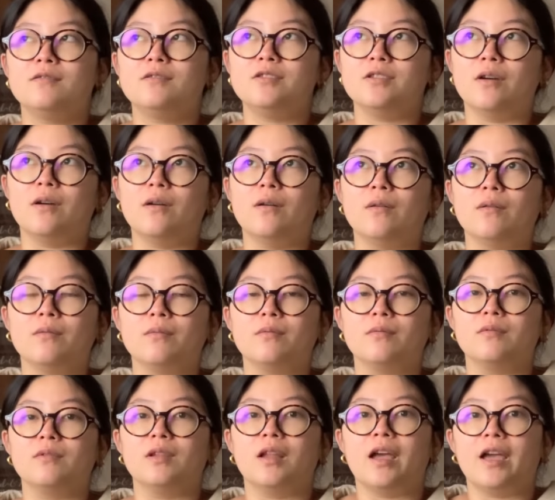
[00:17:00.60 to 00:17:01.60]
don't
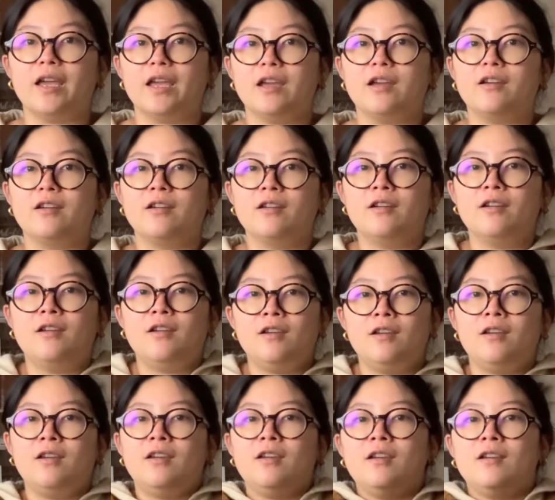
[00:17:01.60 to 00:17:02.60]
like
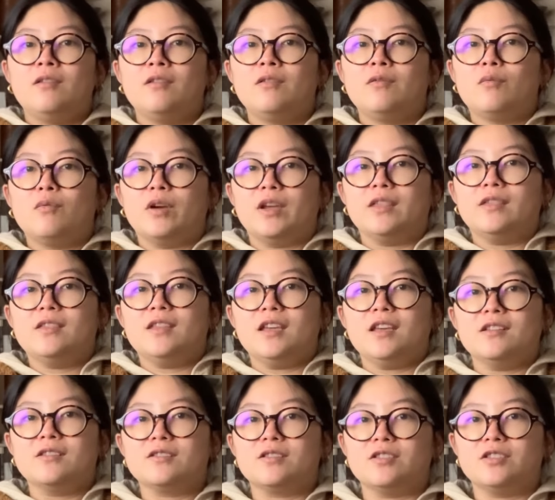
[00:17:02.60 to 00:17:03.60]
when
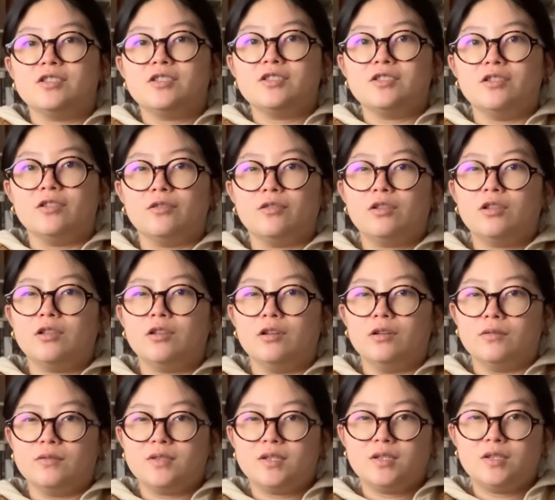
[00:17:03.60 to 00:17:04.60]
things are so
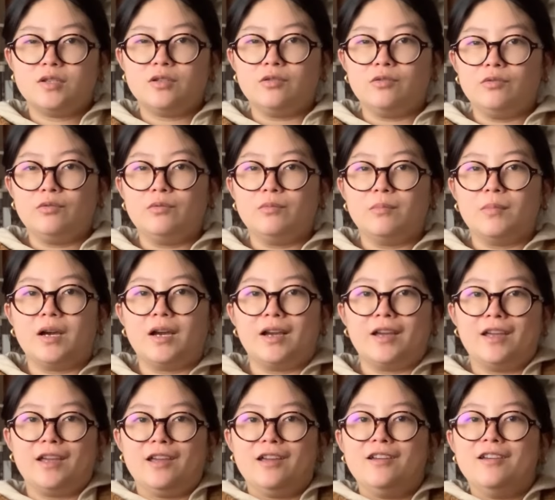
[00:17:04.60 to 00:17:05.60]
close to
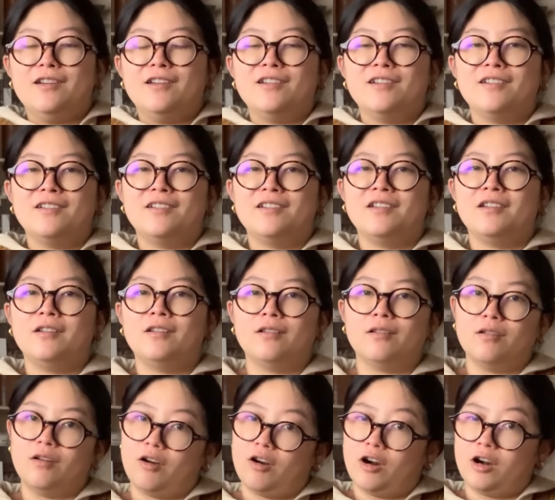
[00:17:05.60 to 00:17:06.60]
my
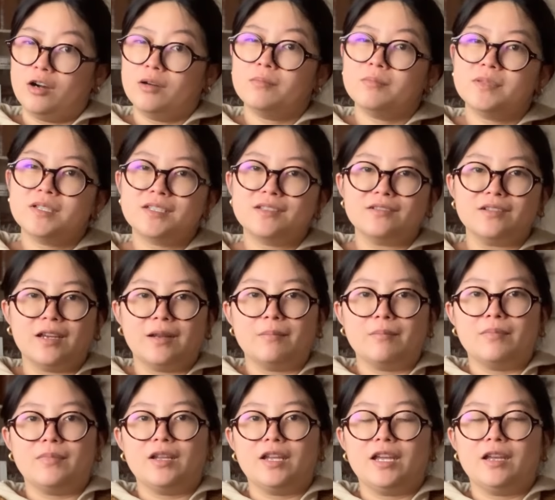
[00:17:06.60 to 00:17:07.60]
arms
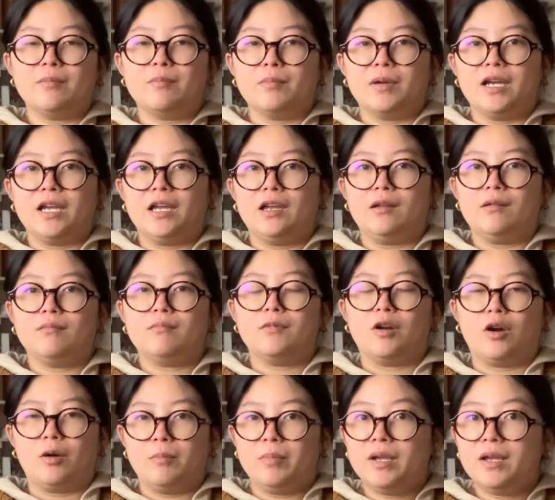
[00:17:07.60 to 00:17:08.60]
and like my
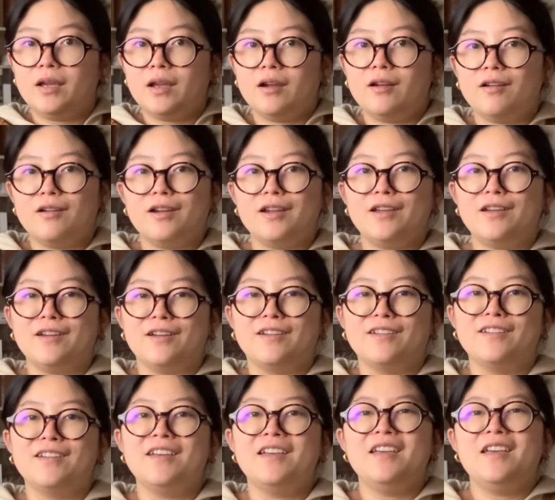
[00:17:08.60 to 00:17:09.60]
armpit area.
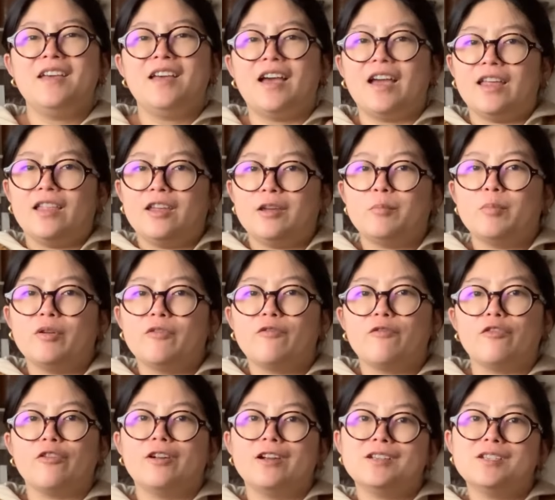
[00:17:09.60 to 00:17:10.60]
I
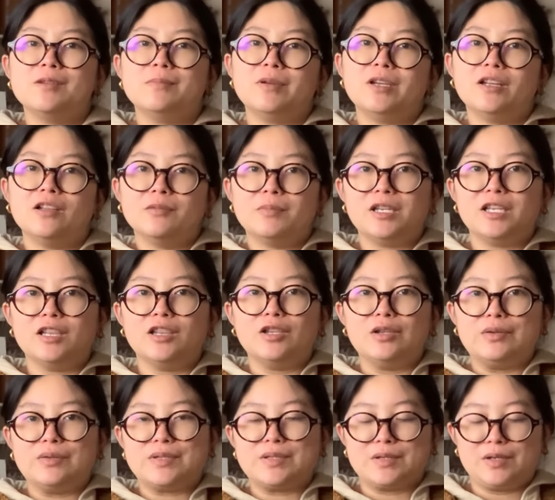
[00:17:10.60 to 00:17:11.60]
prefer it to be a little bit
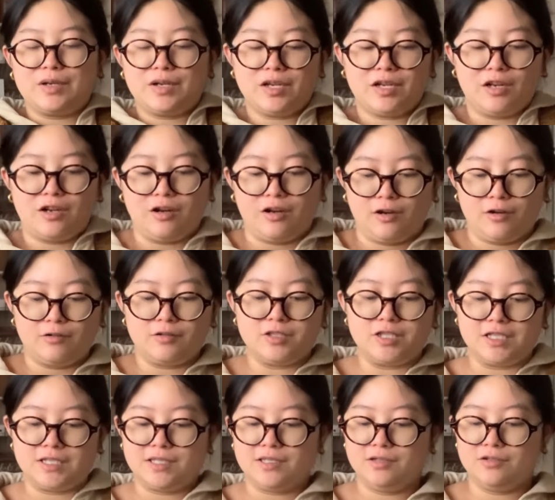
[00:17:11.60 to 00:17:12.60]
looser here,
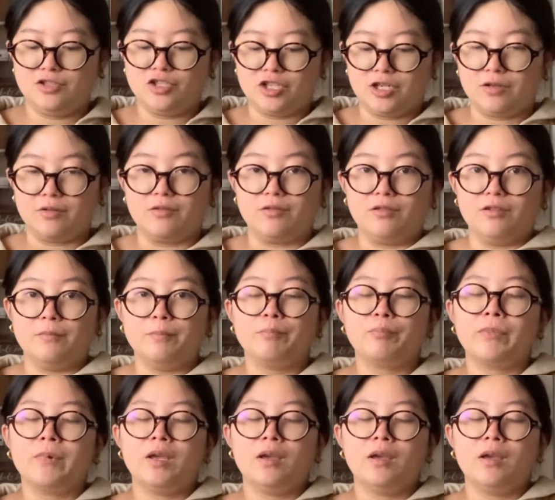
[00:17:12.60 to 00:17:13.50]
just in general.